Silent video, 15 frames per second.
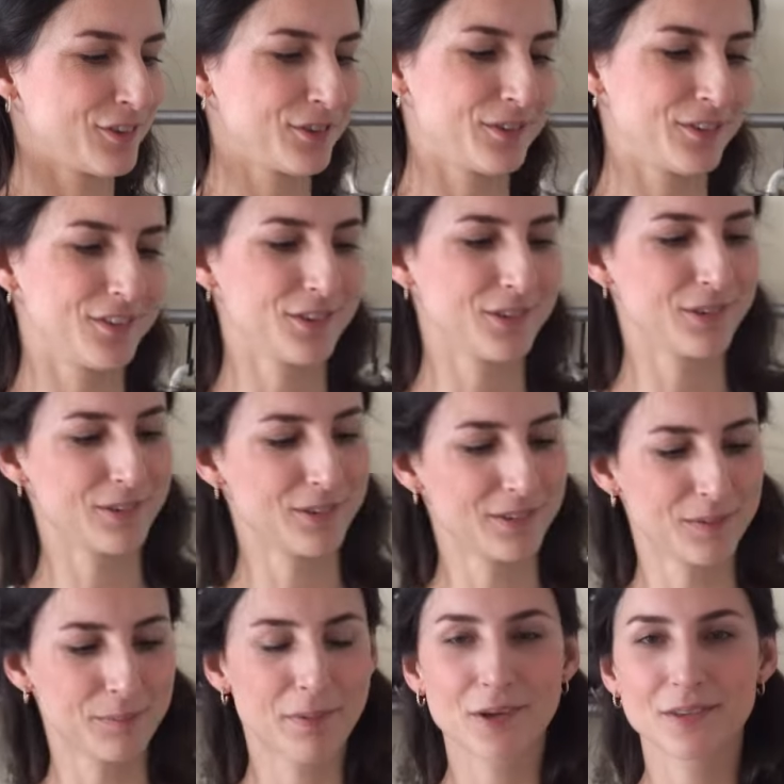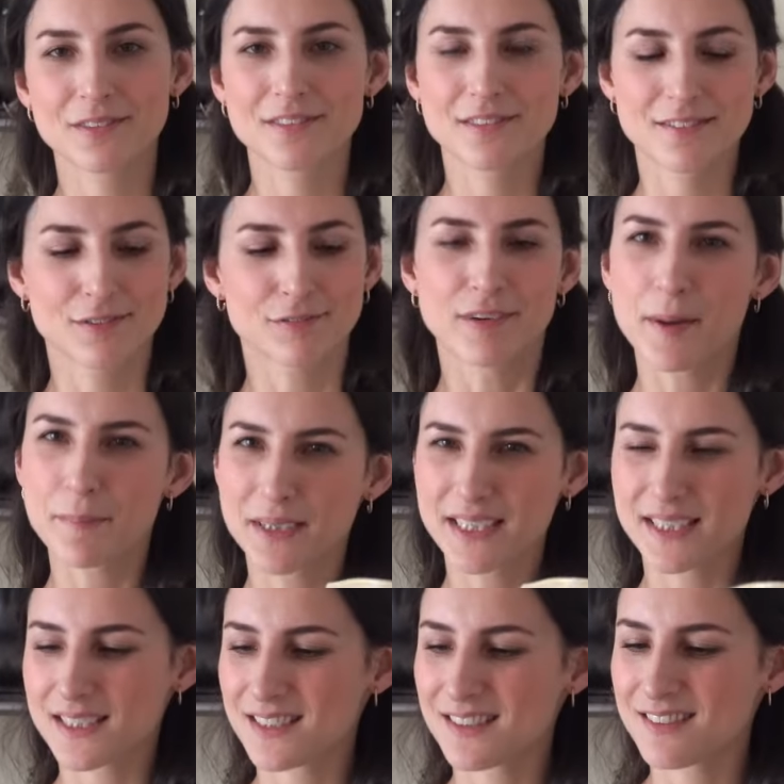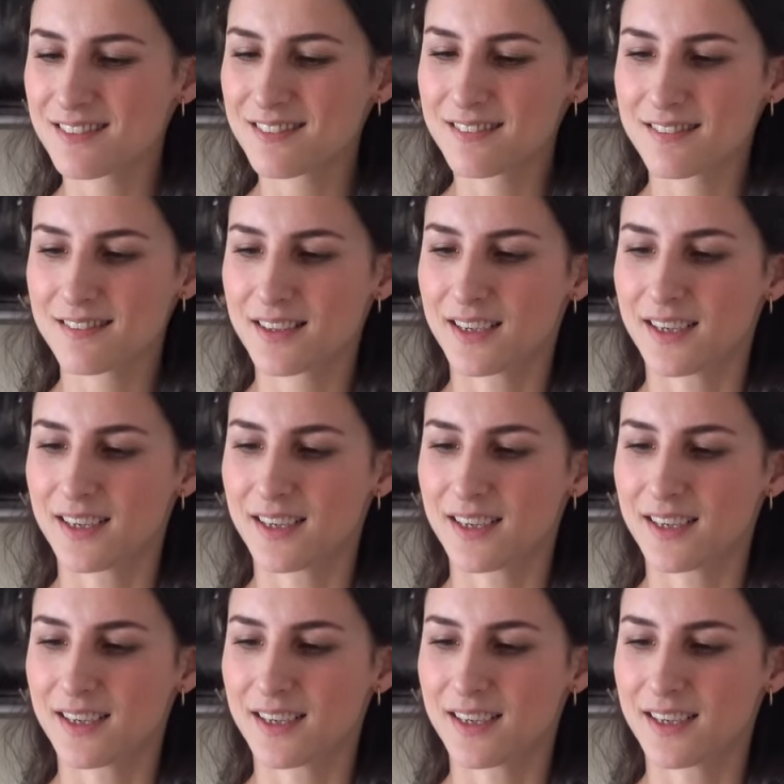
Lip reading: sure what to call, pots, ramekins,